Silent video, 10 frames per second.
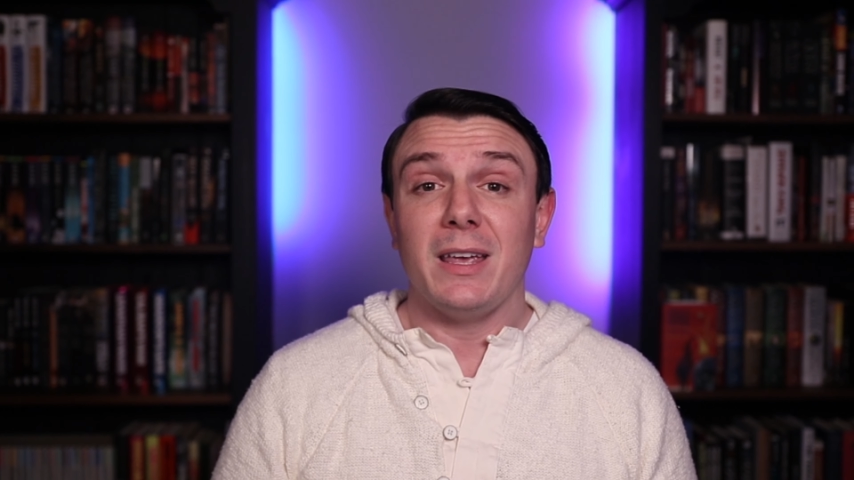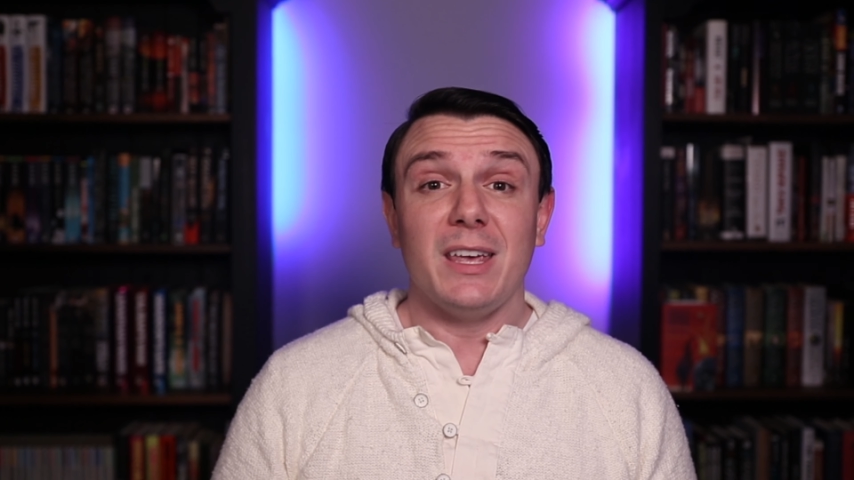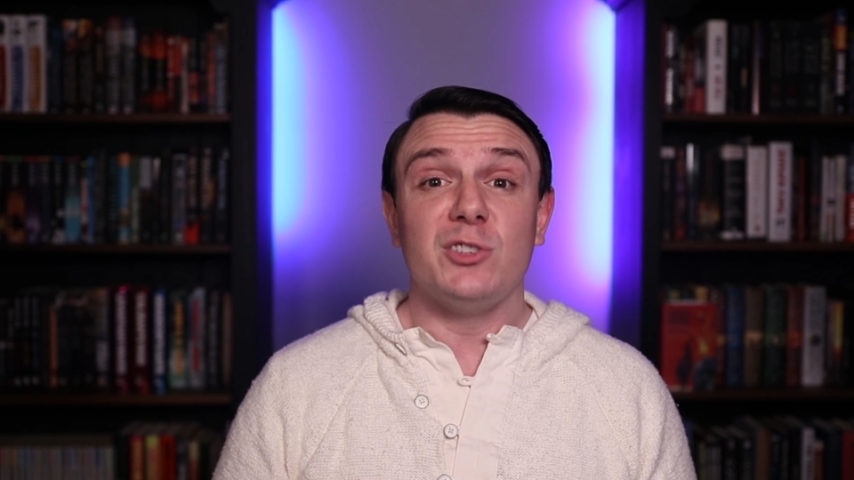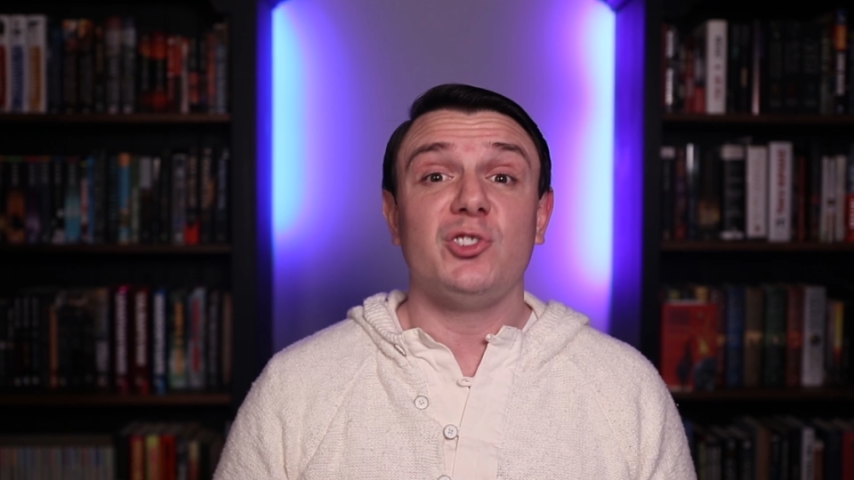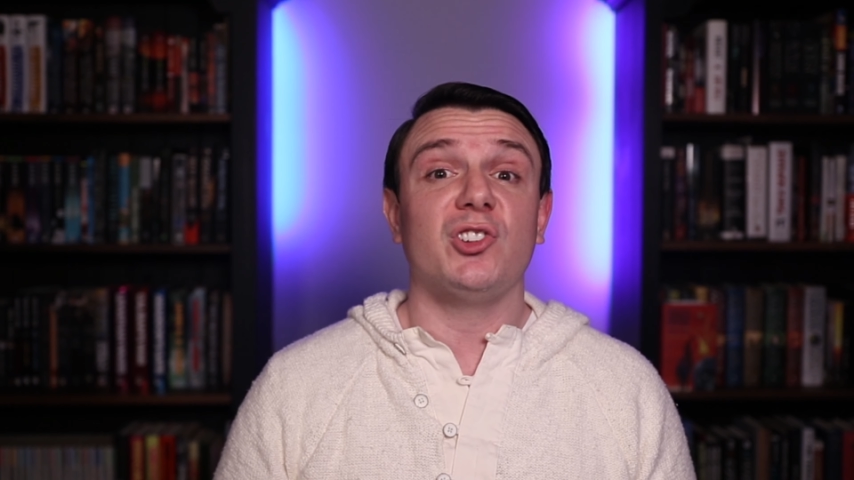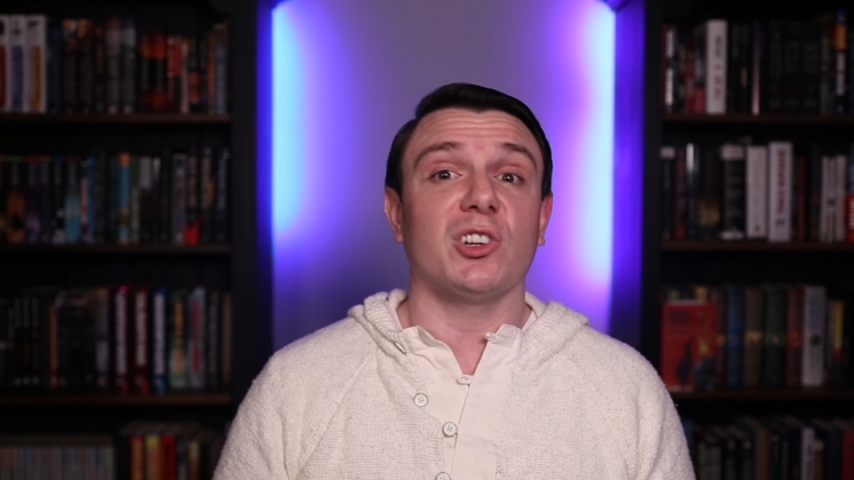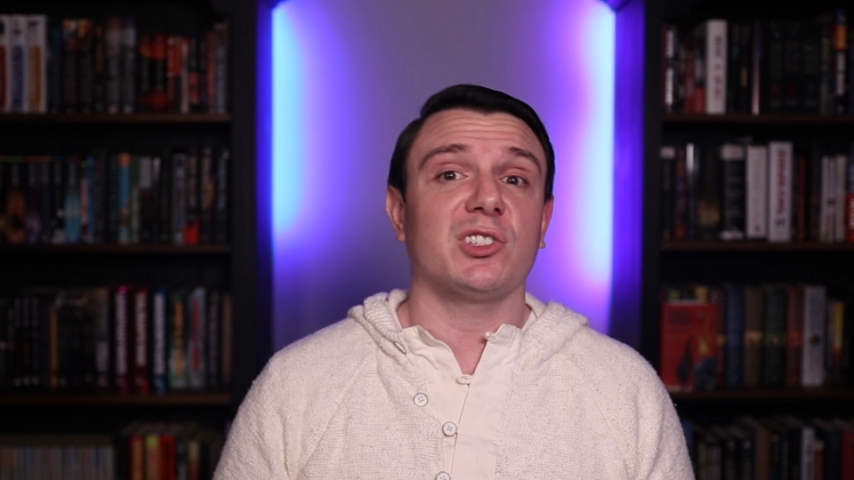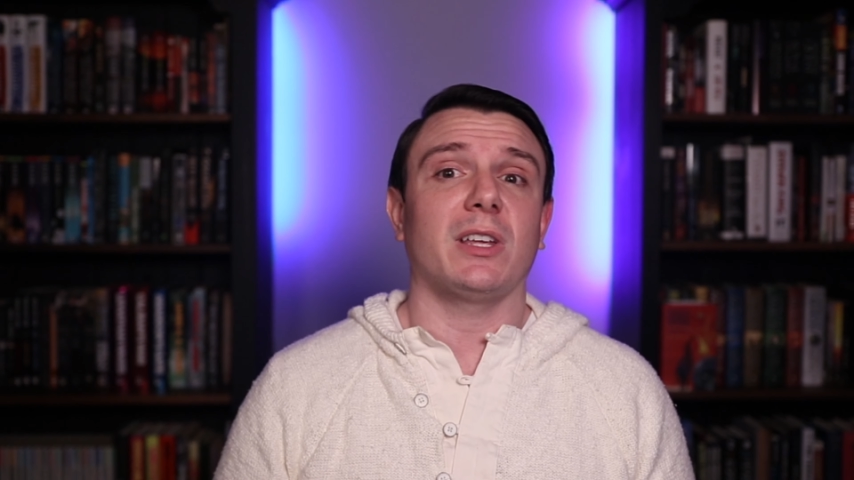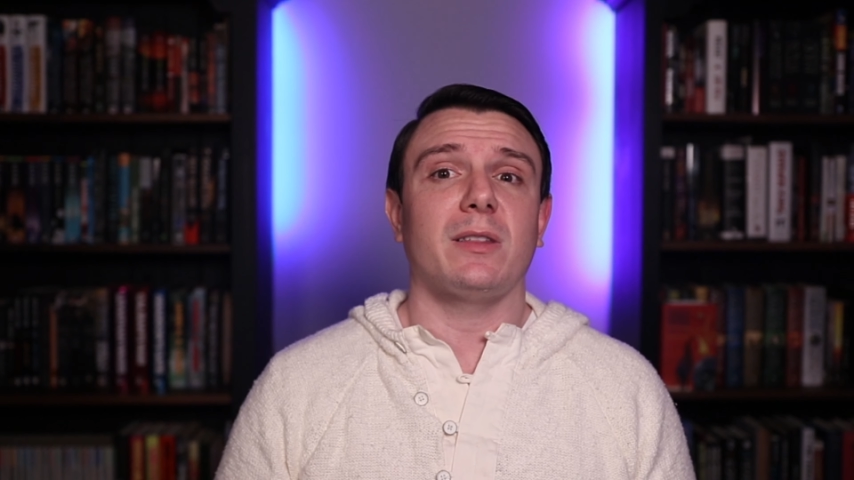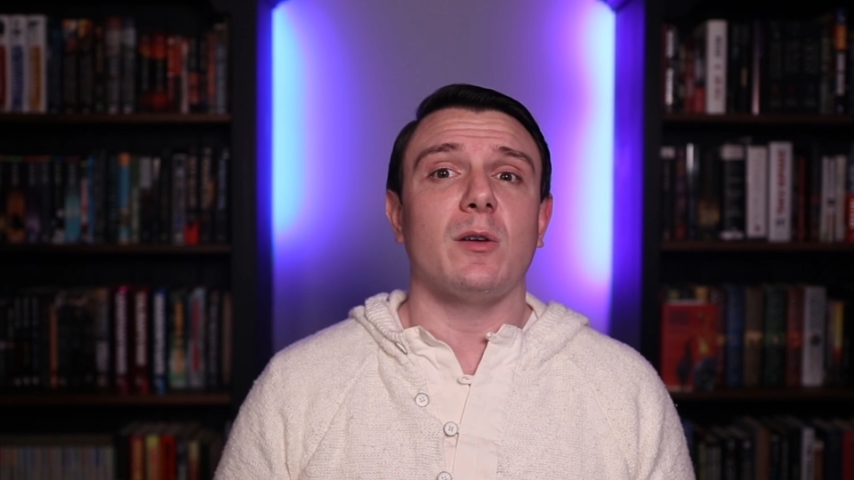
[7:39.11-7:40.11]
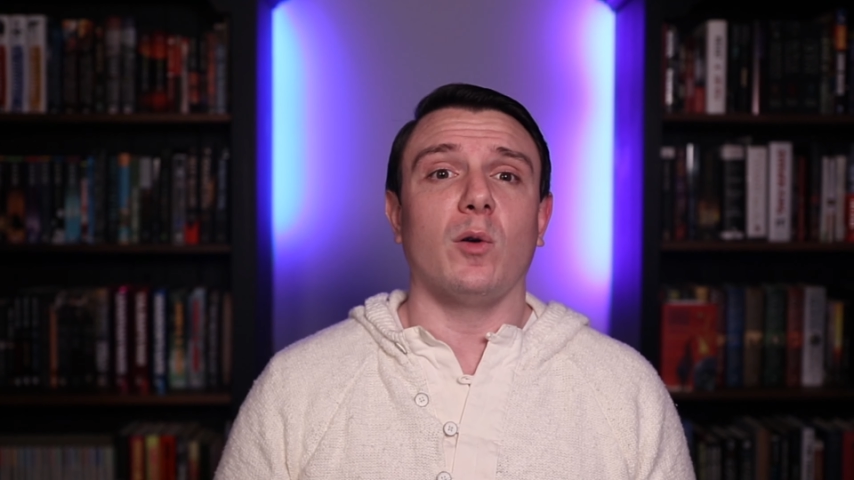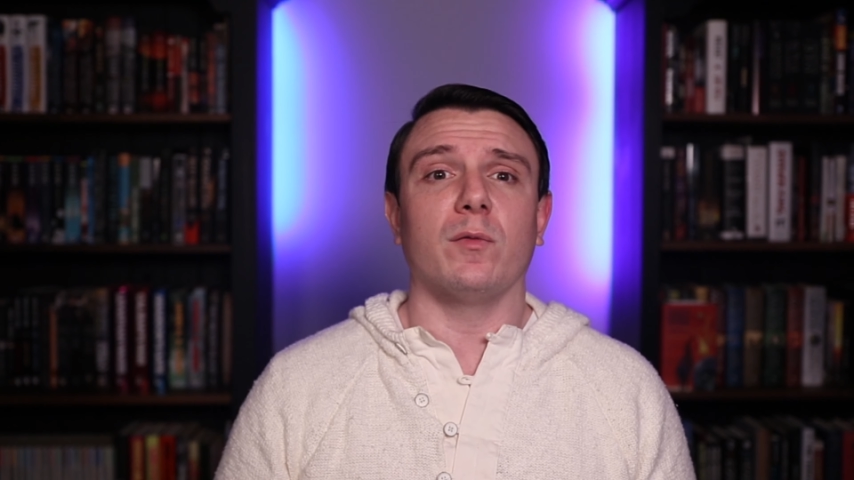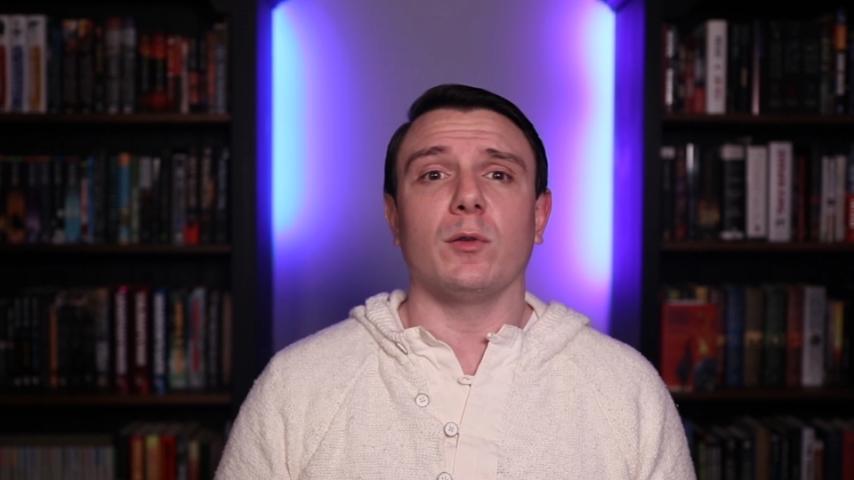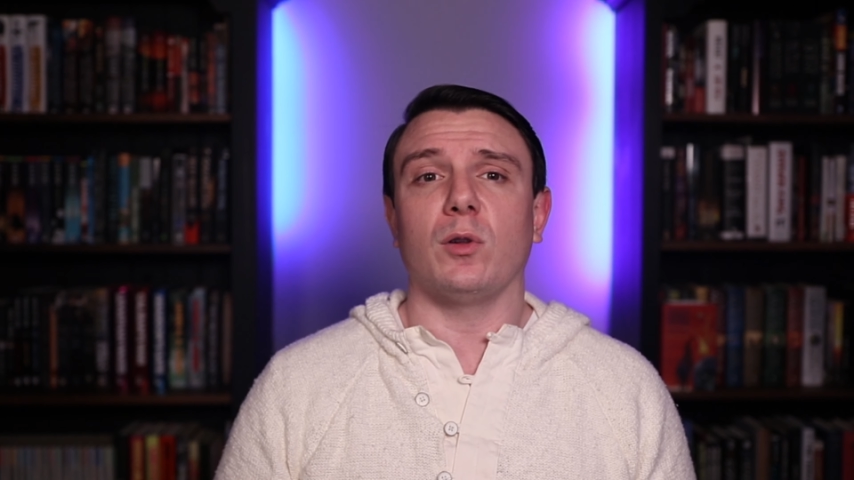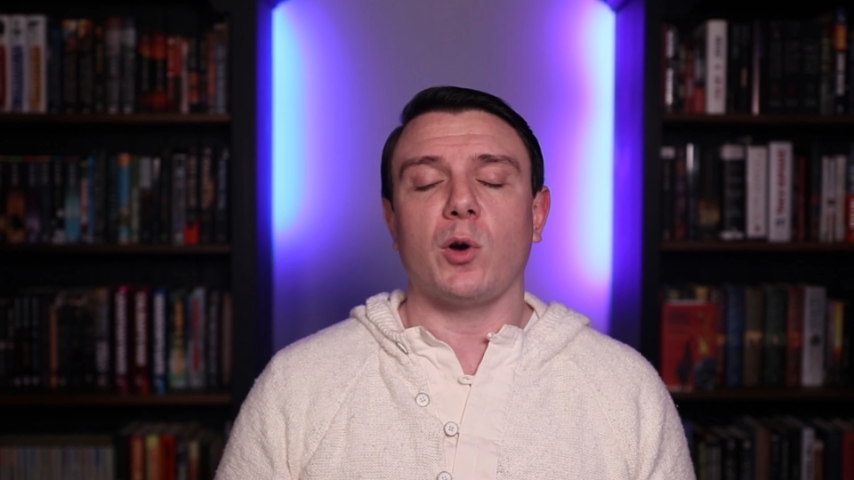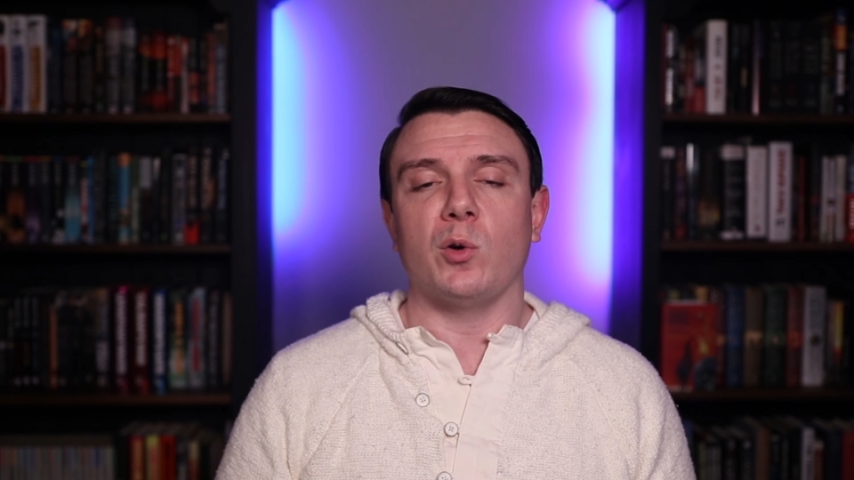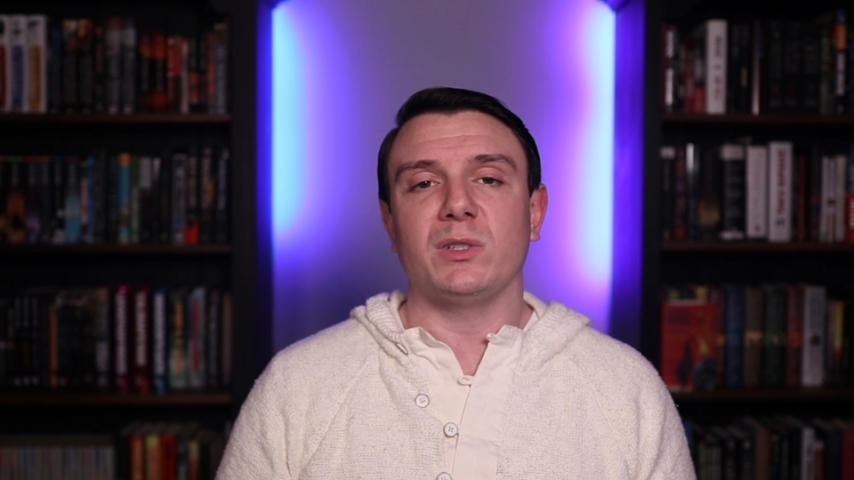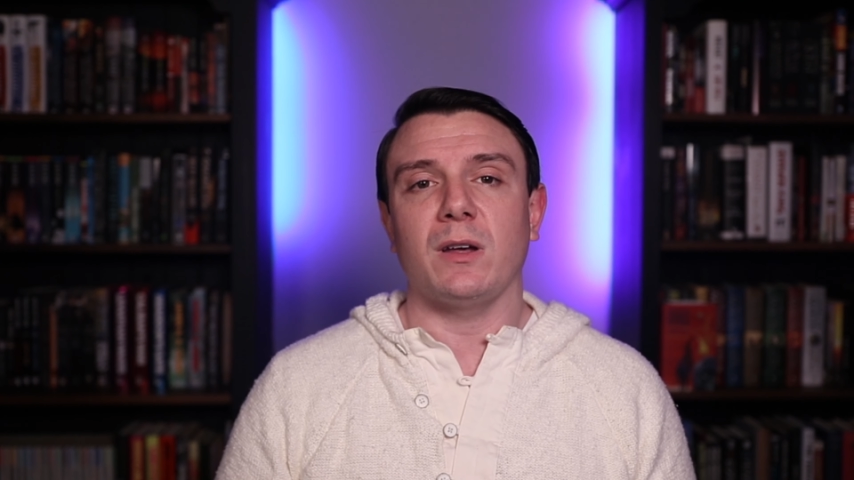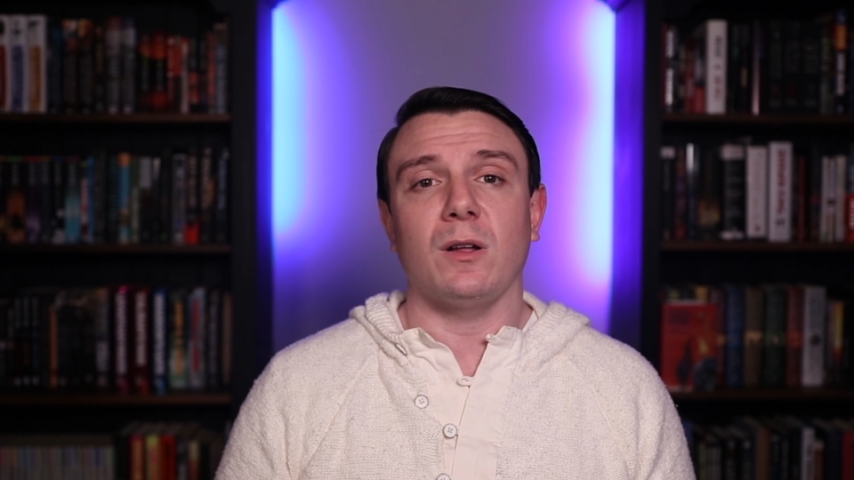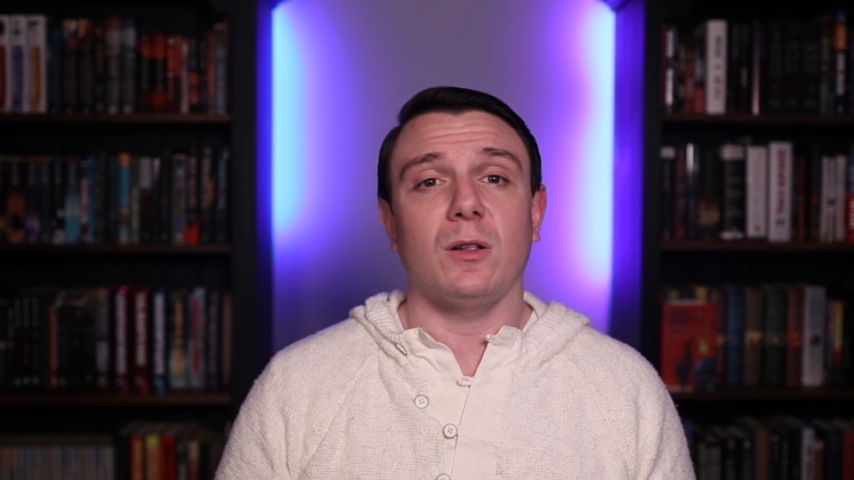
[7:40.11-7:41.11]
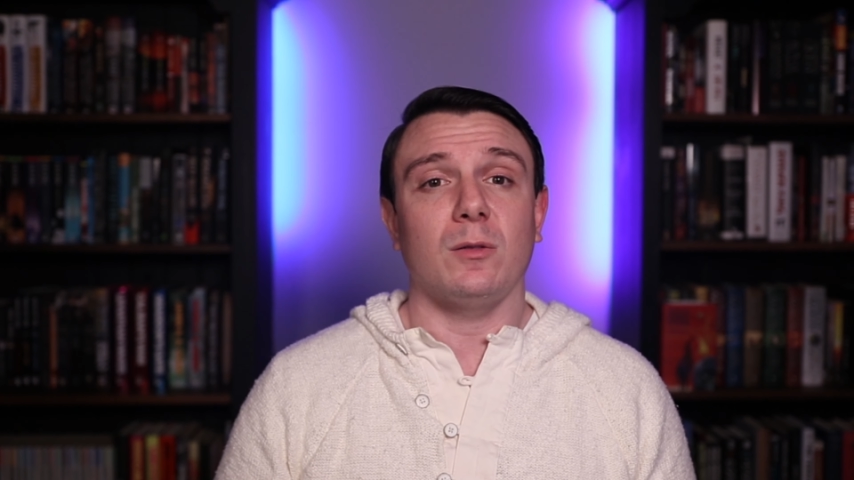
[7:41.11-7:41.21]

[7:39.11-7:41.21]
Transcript: is just like the Overlook Hotel